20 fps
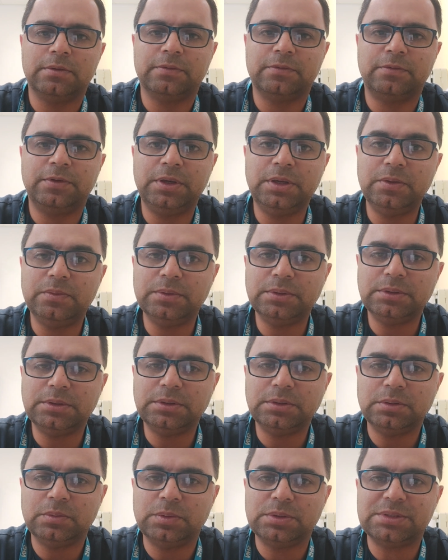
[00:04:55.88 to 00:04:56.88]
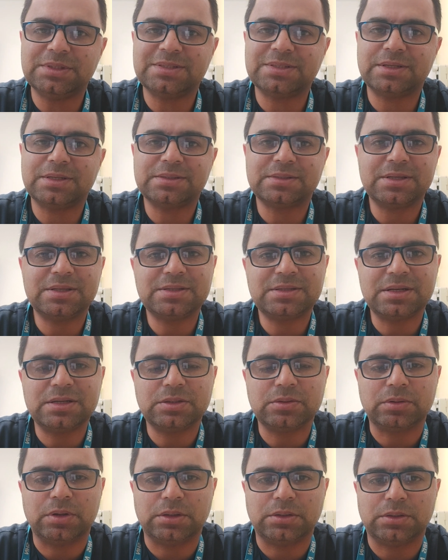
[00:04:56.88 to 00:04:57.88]
fever which is resistant
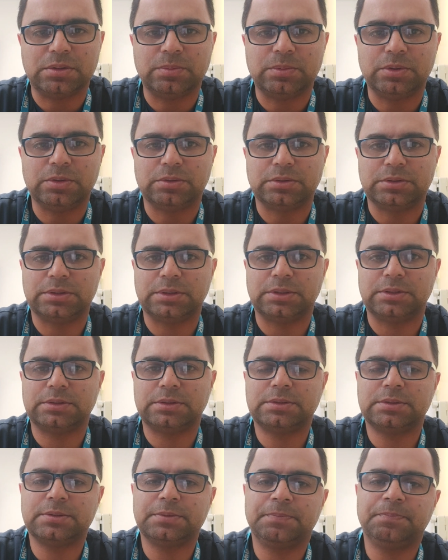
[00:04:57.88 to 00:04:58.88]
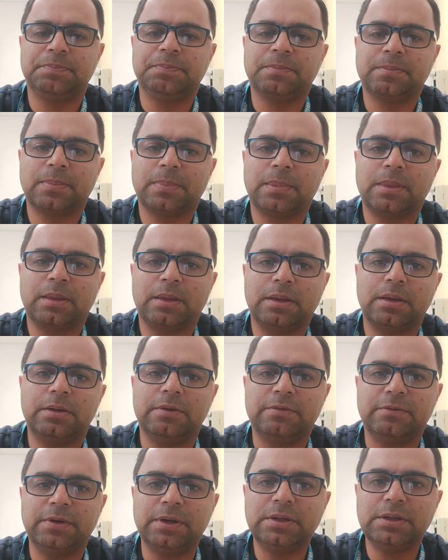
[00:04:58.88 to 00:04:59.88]
to antibiotics,
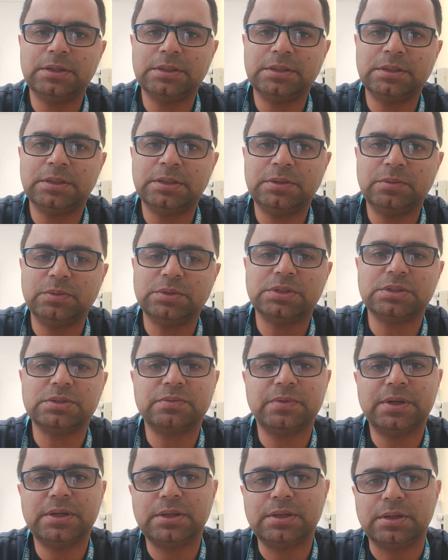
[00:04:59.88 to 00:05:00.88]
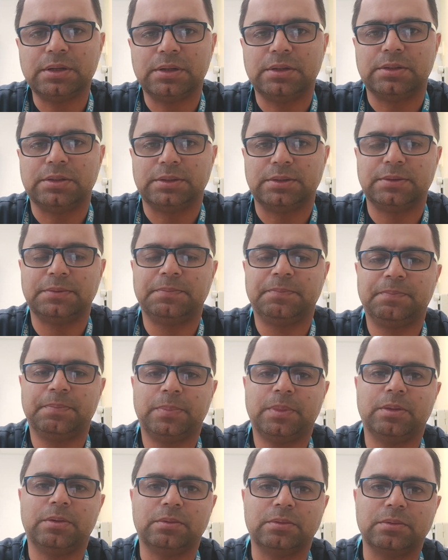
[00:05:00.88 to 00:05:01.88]
ferritin which is very high,
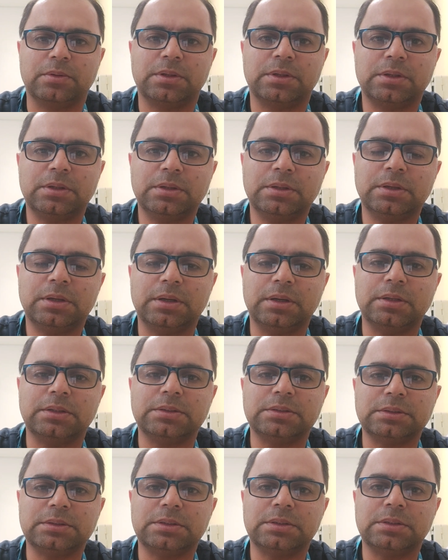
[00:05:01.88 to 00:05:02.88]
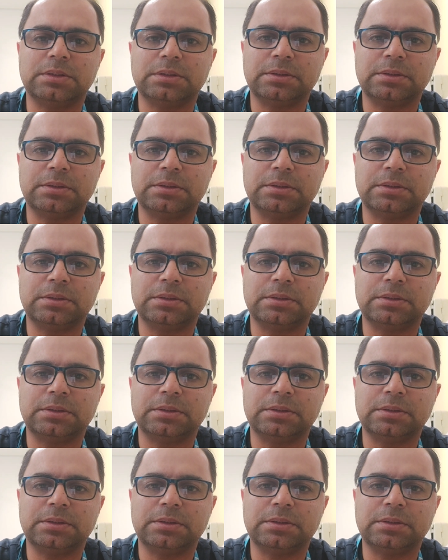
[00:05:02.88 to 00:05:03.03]
Okay, and